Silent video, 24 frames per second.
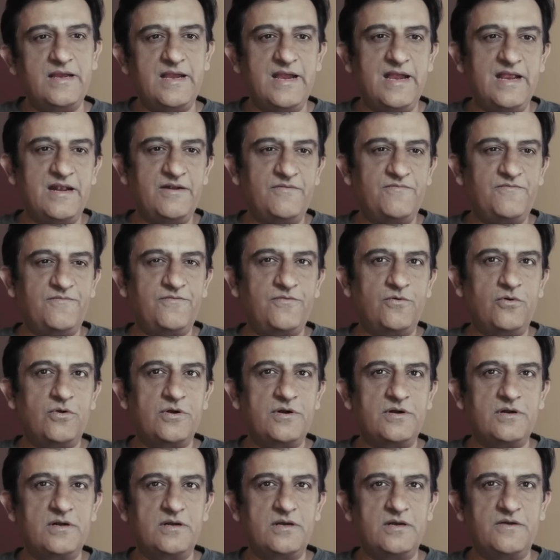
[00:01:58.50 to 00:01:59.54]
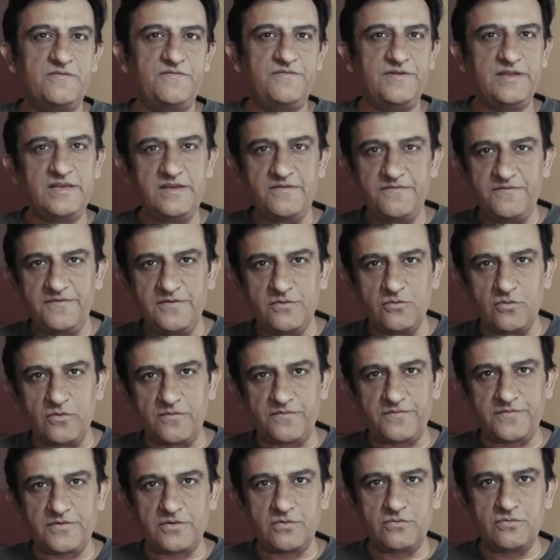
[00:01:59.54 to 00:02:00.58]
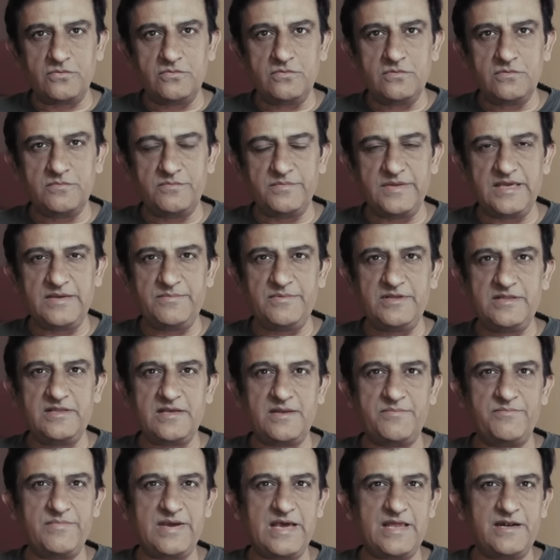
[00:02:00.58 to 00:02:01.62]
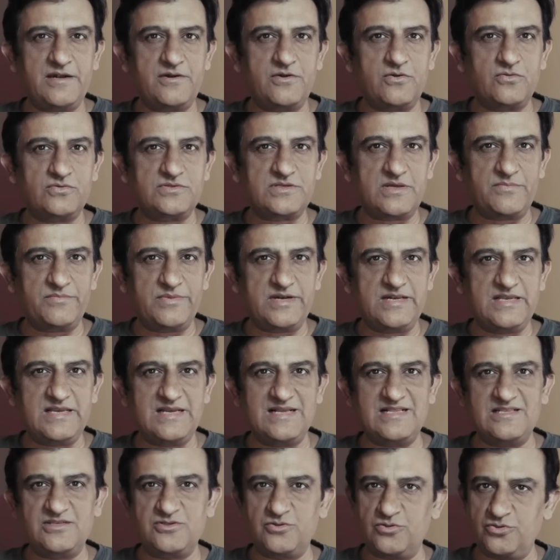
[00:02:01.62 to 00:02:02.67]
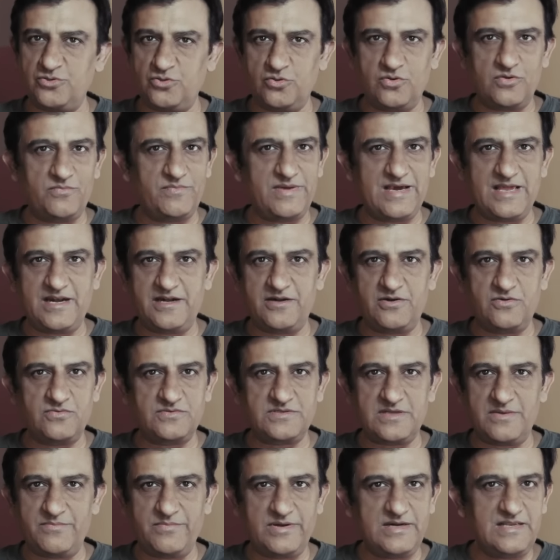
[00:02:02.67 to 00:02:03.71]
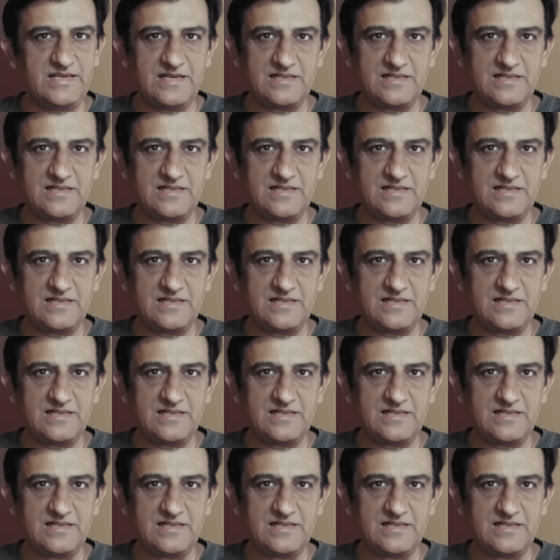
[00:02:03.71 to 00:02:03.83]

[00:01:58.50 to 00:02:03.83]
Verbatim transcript: and for a very few of you, maybe they are married to somebody else or you are married to somebody